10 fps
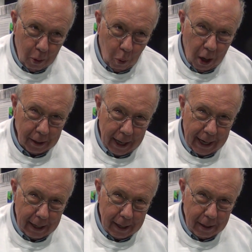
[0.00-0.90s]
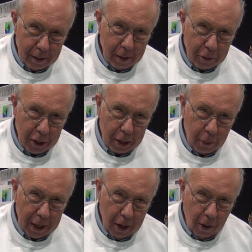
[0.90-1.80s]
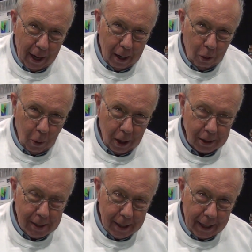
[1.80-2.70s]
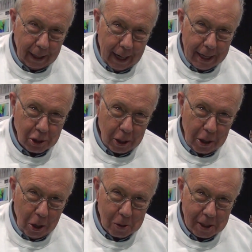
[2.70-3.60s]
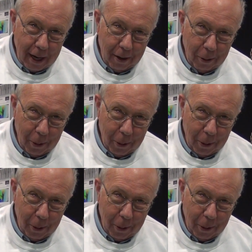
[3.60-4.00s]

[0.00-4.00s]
Walt and I think we know how it works. Elijah knows how it